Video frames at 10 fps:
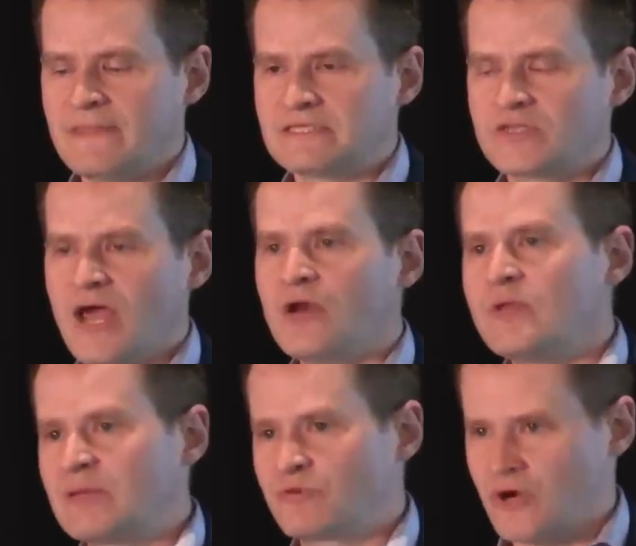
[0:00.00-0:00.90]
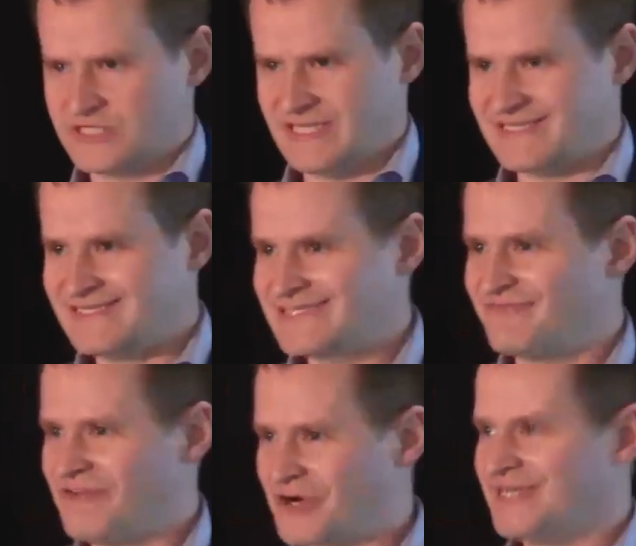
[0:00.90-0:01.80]
So how do we approach this? This is
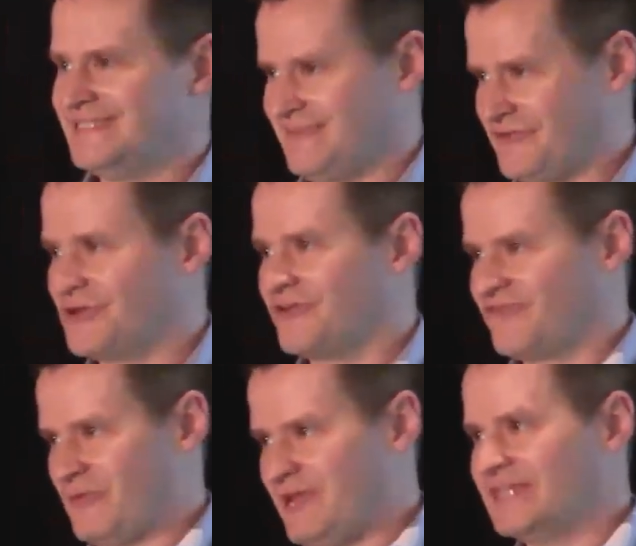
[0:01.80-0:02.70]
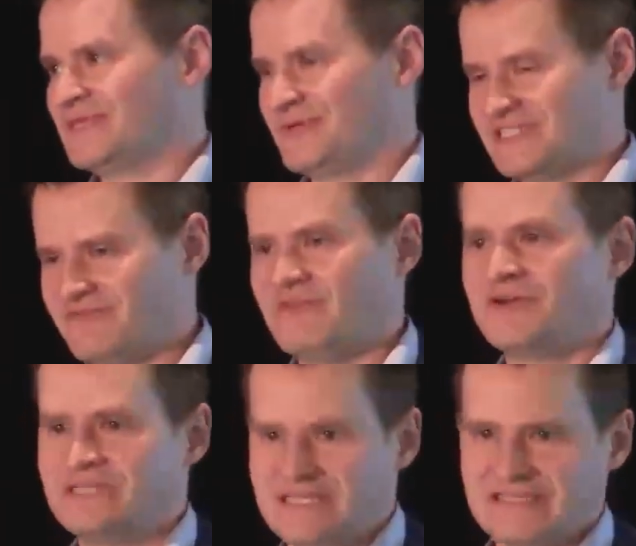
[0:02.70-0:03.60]
very difficult for a patient with
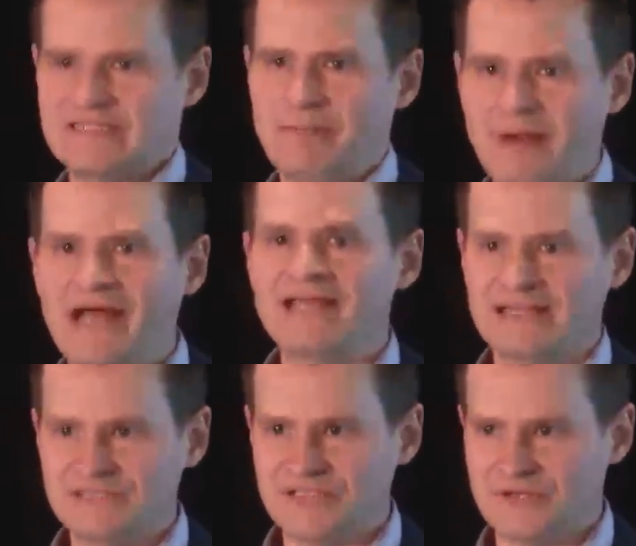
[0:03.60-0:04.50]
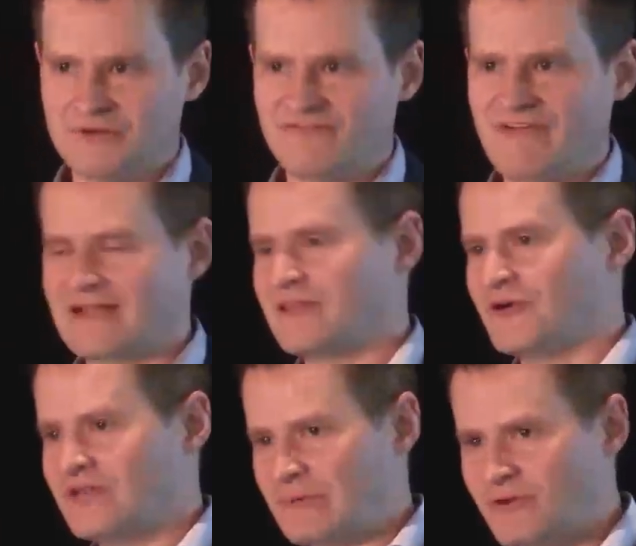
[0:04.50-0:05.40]
severe disease to buy into the fact that
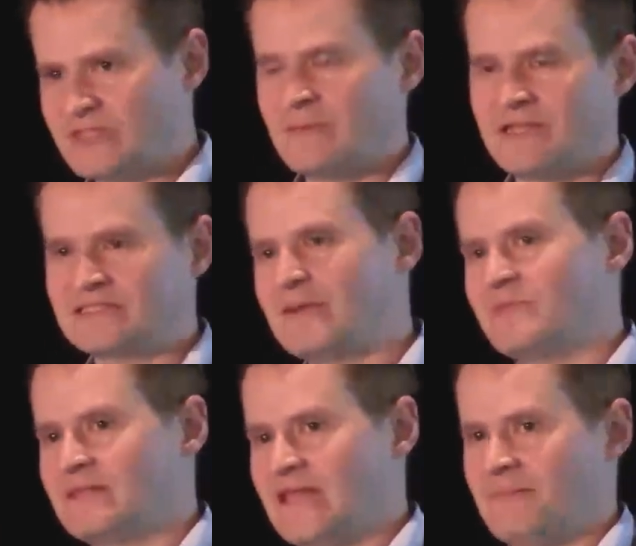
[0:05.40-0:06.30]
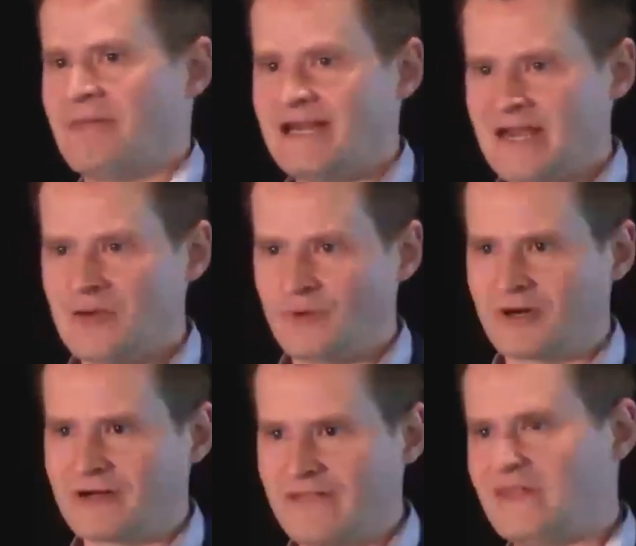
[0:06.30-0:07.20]
you're going to put them on something that might not
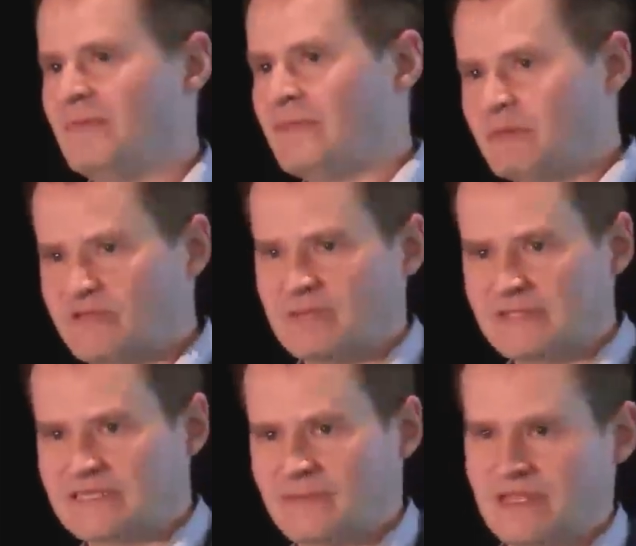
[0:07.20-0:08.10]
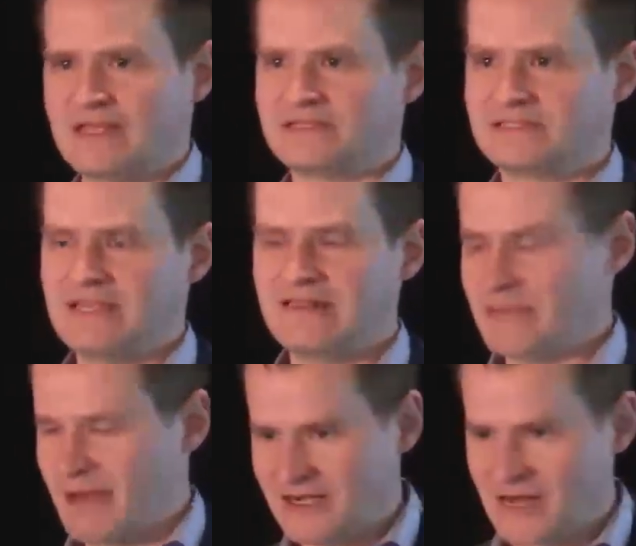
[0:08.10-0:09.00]
work and then maybe put them on something else
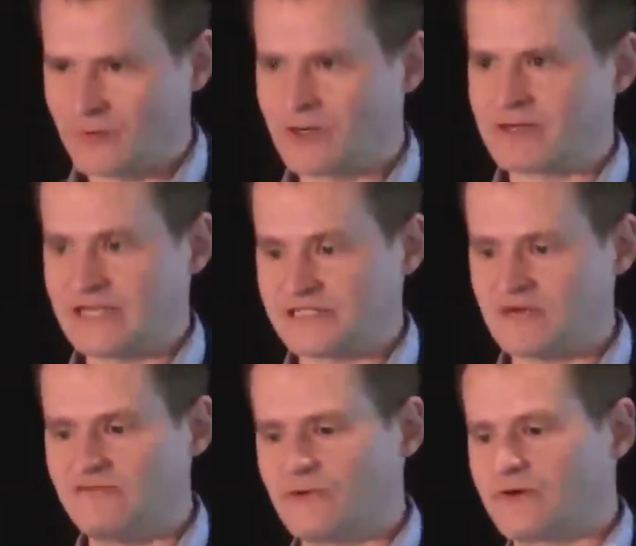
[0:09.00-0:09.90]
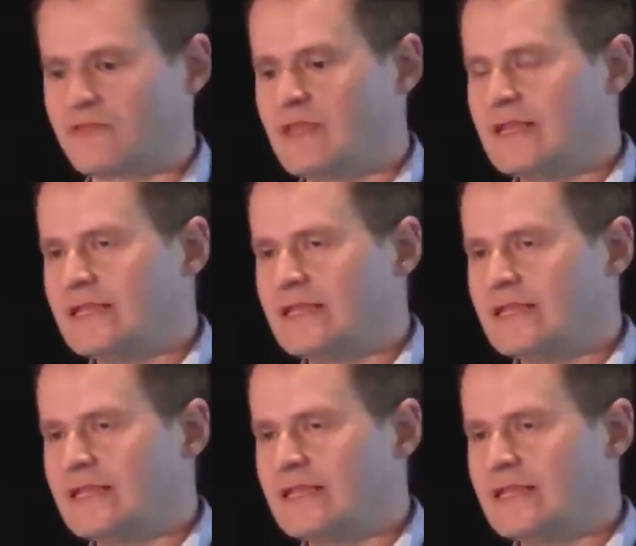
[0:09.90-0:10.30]
that might not work and so forth.